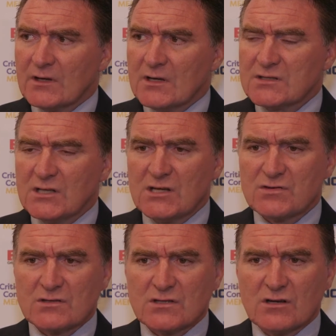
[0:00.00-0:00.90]
it's an
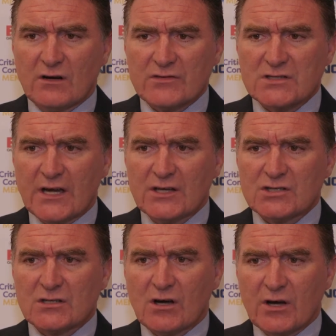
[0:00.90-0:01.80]
interesting
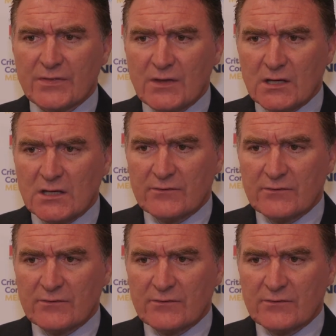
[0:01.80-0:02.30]
conversation. I think